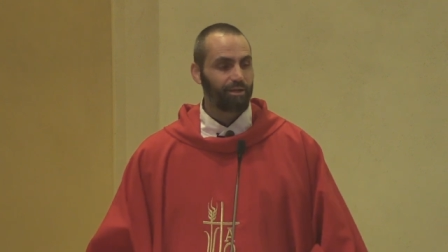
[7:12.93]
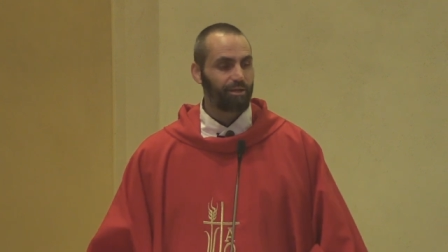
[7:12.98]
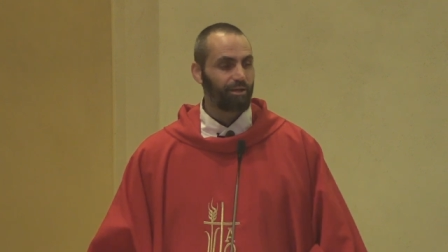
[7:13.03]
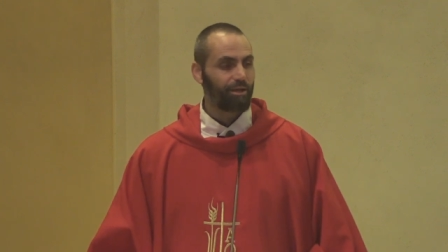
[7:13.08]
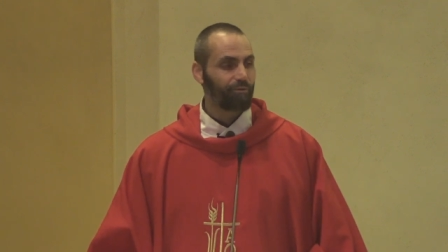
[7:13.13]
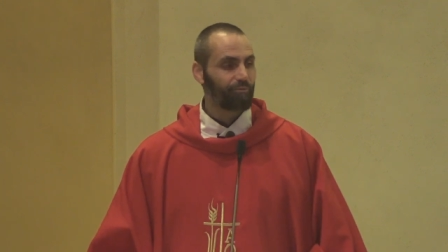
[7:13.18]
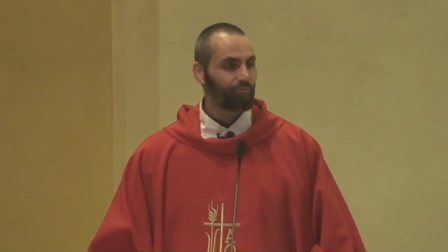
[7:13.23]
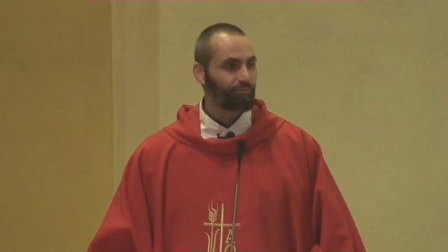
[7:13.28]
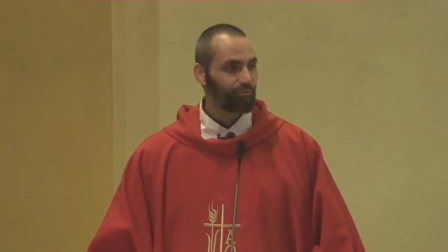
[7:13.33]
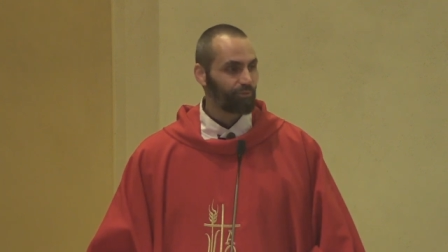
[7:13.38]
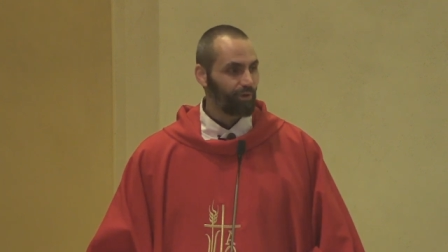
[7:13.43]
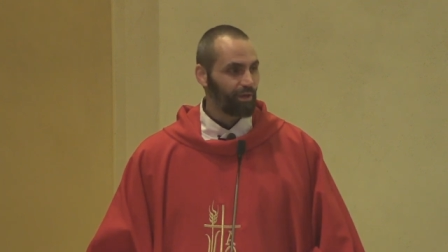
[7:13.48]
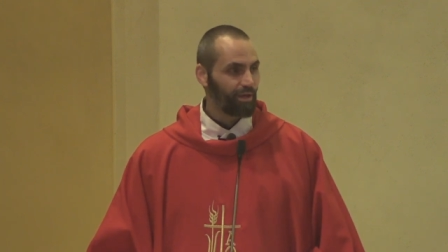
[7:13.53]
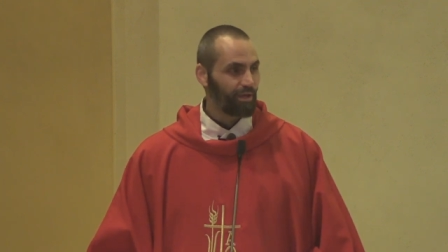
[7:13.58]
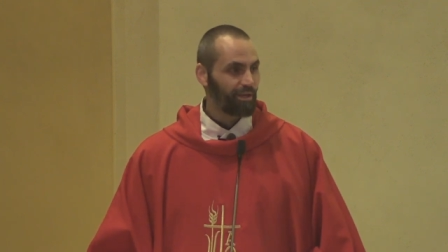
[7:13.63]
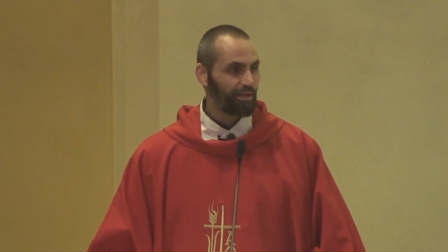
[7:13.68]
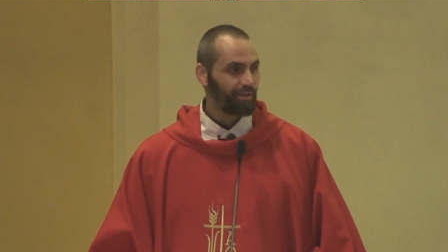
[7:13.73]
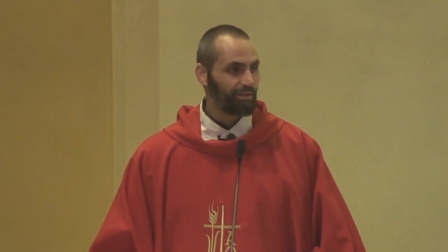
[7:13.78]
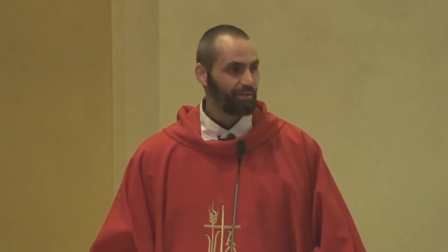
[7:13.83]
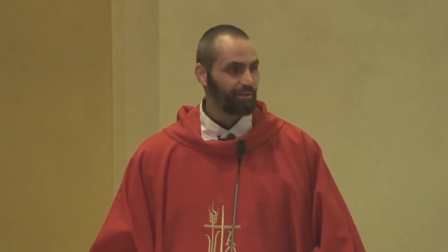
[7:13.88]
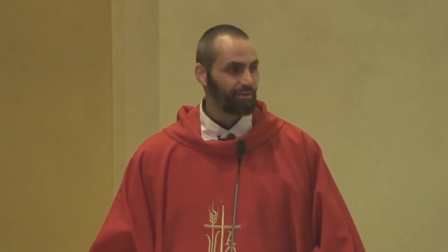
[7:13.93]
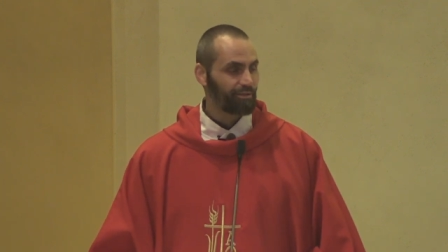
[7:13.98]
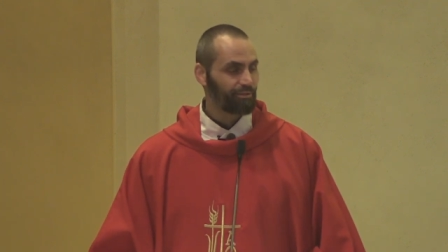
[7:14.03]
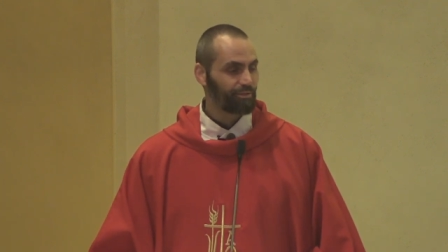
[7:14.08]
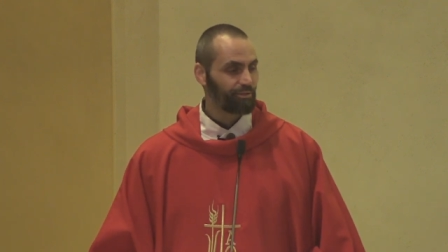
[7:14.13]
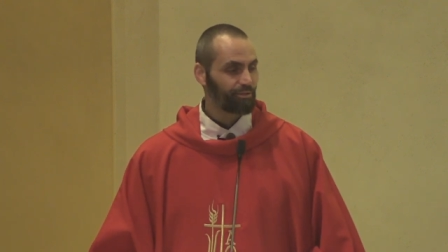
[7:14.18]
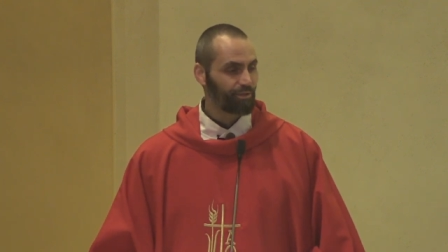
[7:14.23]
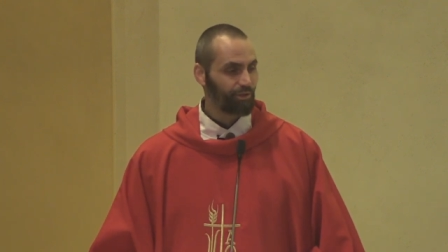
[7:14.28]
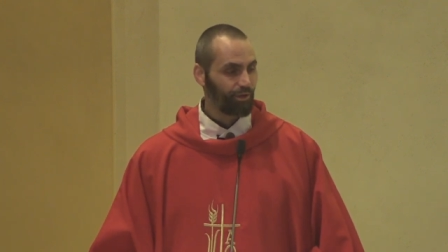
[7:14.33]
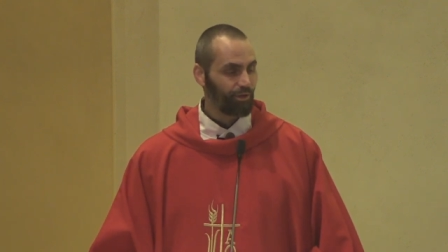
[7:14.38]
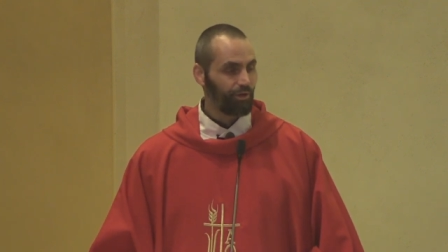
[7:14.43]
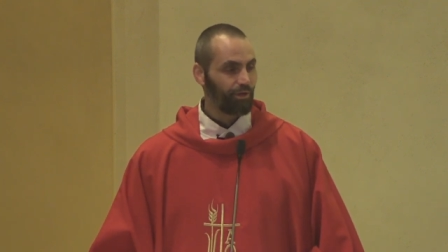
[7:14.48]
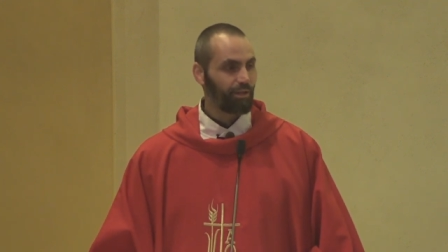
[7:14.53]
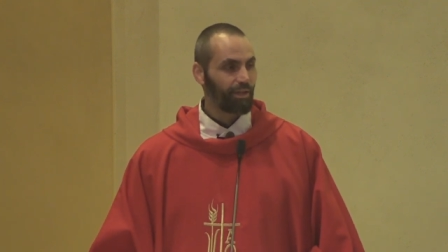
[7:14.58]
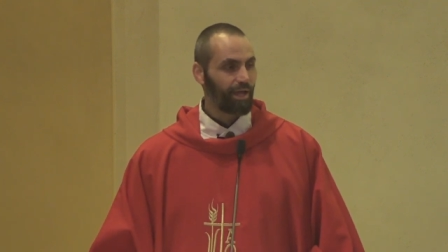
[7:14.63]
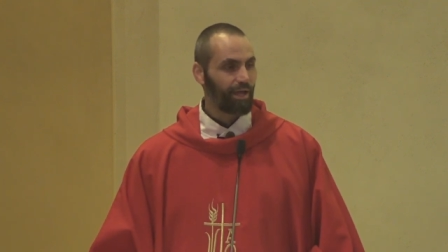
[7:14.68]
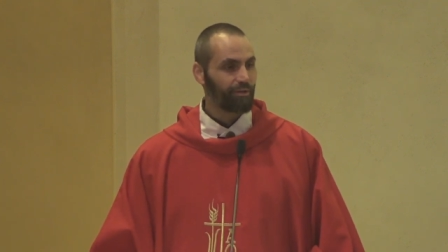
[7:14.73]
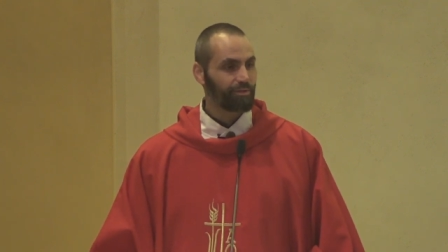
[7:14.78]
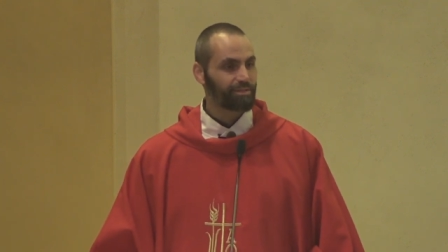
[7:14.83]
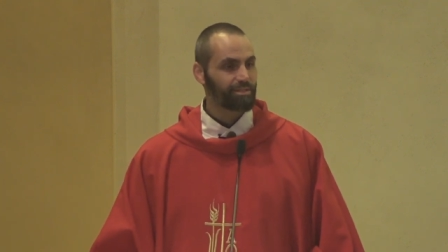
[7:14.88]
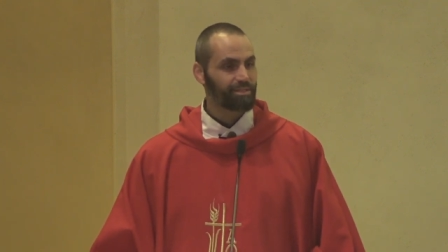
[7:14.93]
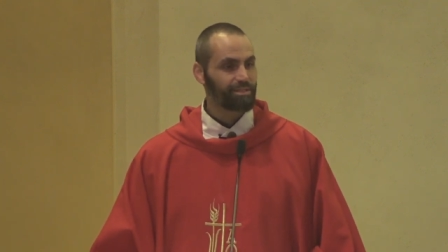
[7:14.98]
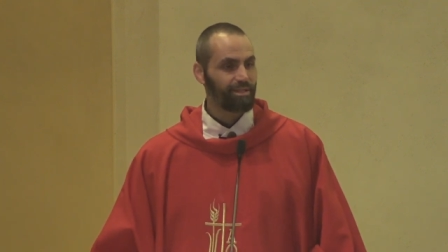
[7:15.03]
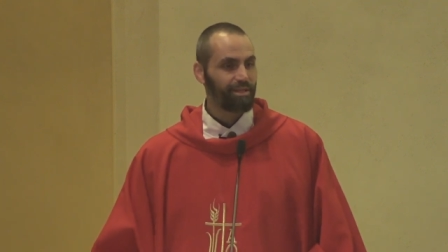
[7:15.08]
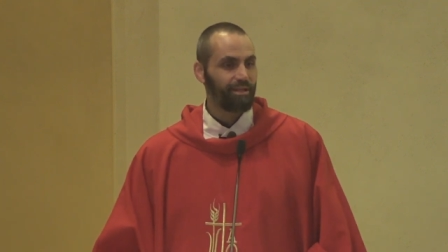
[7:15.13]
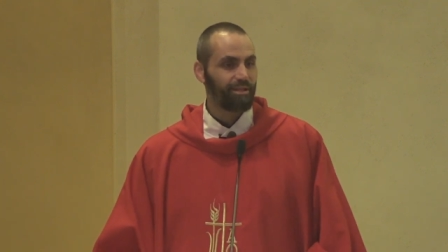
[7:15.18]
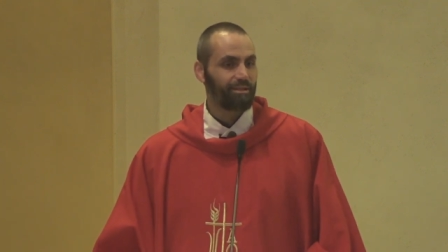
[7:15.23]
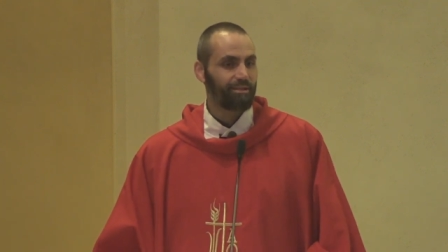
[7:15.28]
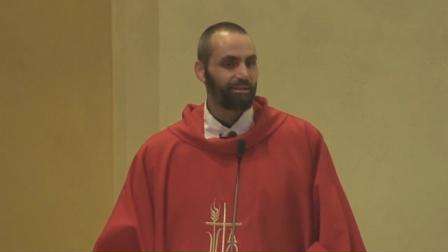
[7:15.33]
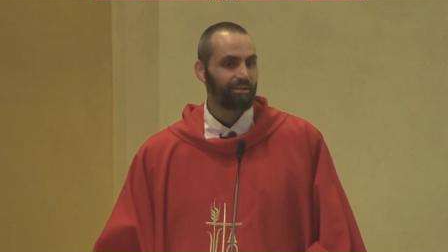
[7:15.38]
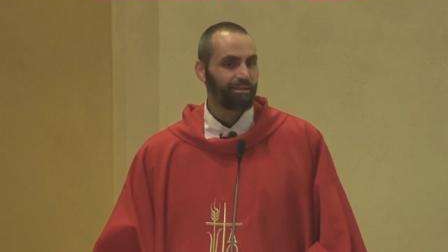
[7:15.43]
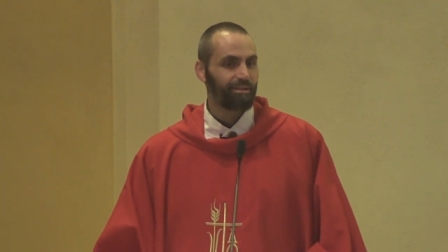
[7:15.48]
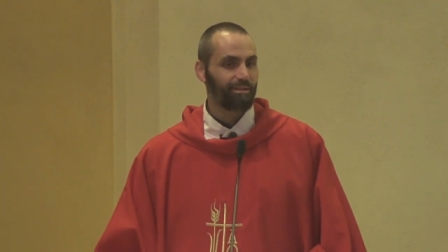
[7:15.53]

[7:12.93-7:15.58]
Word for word: afraid to call out sin,